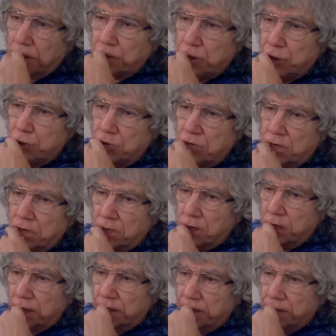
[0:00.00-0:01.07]
Sure.
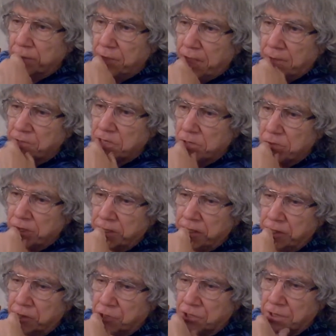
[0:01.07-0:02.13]
Absolutely.
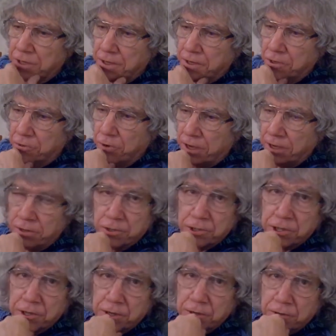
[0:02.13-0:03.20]
You study good
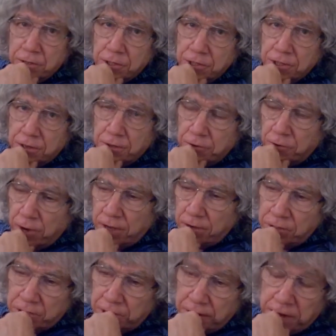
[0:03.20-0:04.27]
writers,
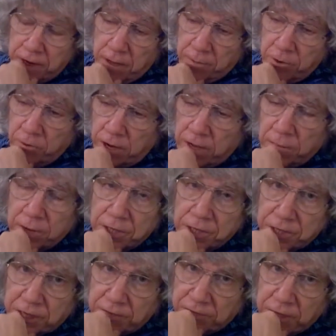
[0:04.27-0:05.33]
and then I've been writing
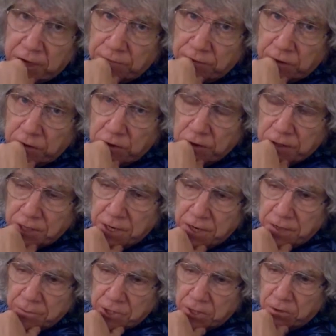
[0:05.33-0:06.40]
myself now for a long
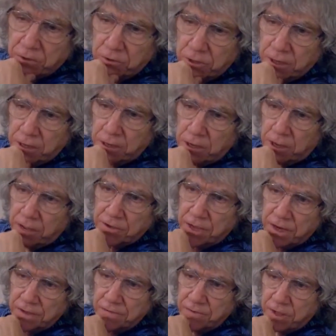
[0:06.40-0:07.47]
time. So I've
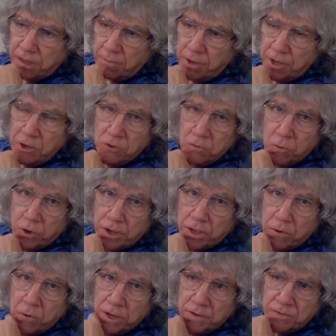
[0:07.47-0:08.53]
kind of developed my own
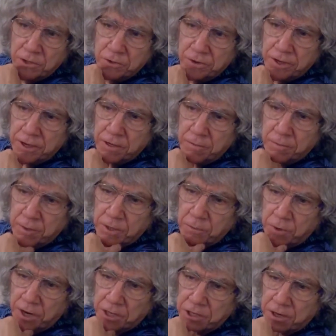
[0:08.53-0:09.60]
working way of doing it. But
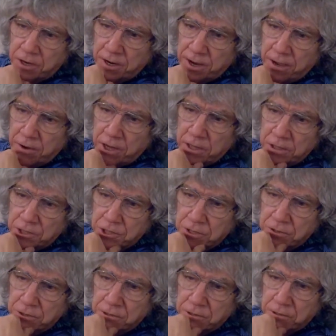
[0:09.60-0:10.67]
when I started out, I
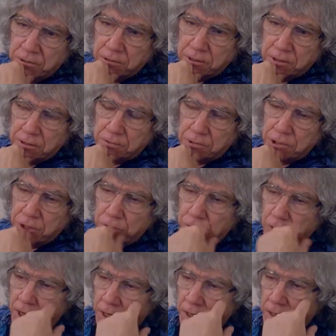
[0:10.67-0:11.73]
listened
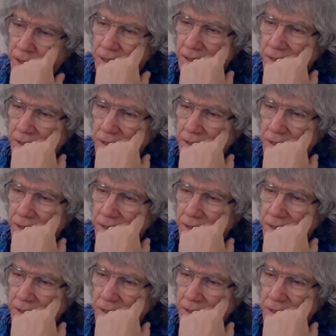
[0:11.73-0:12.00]
to